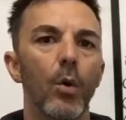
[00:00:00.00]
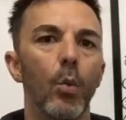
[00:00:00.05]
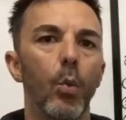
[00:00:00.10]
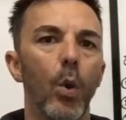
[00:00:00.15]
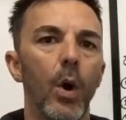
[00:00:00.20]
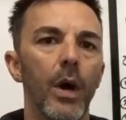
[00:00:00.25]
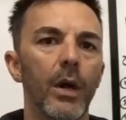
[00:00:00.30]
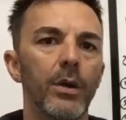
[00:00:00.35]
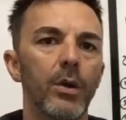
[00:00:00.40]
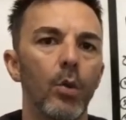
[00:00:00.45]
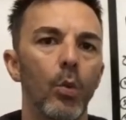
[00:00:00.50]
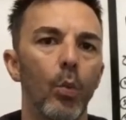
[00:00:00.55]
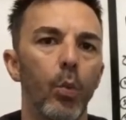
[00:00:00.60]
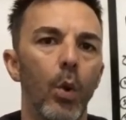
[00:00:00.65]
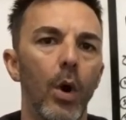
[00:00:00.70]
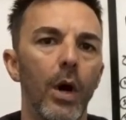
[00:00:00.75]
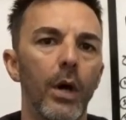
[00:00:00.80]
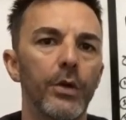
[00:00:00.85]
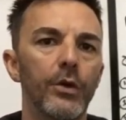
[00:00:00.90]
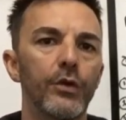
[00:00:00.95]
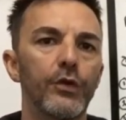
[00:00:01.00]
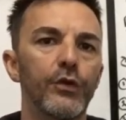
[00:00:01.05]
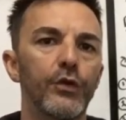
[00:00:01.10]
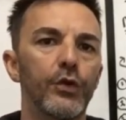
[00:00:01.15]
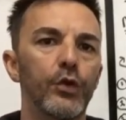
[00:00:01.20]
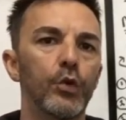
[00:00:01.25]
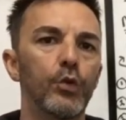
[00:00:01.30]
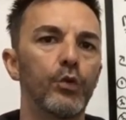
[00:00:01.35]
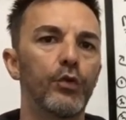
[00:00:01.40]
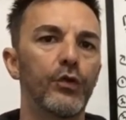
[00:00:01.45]
1, 1,
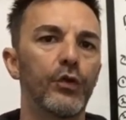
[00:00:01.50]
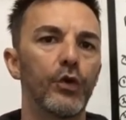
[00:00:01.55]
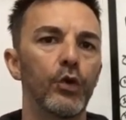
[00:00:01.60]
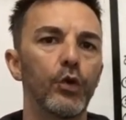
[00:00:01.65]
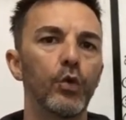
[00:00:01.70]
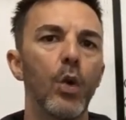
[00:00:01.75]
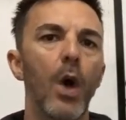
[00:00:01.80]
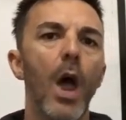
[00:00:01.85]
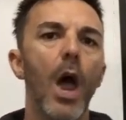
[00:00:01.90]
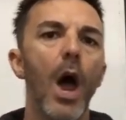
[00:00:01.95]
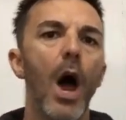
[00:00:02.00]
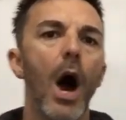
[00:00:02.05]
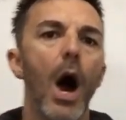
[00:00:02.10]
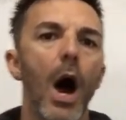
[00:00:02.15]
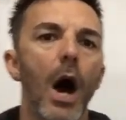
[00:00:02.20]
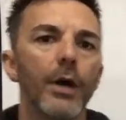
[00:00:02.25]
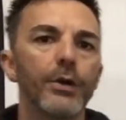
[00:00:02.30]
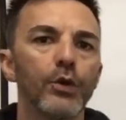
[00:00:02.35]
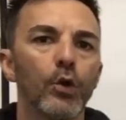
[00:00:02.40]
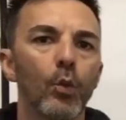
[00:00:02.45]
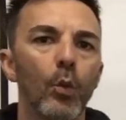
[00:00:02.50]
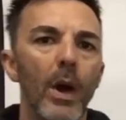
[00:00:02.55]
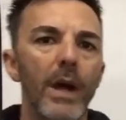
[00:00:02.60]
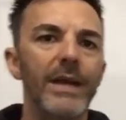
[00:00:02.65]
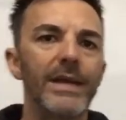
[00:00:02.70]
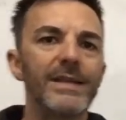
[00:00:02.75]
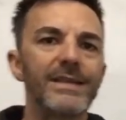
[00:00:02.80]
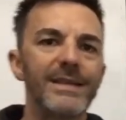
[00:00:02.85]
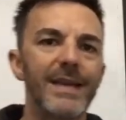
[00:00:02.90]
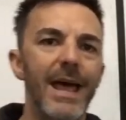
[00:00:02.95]
2, 2 on your
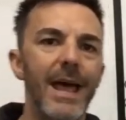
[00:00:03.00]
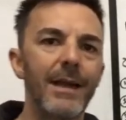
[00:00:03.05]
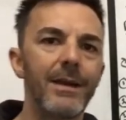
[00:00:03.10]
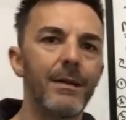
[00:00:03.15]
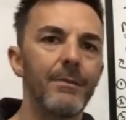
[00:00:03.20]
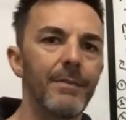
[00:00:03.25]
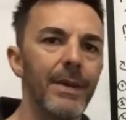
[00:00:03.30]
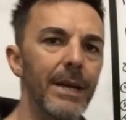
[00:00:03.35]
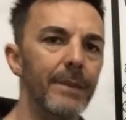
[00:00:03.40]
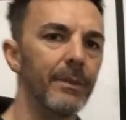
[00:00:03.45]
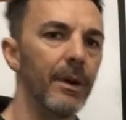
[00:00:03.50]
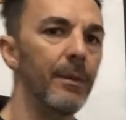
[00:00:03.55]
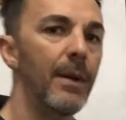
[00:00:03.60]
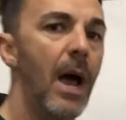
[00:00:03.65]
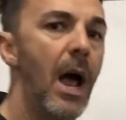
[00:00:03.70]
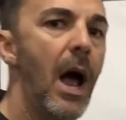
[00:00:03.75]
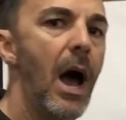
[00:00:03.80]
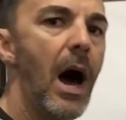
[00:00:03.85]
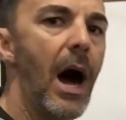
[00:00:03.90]
way to 10 minimum.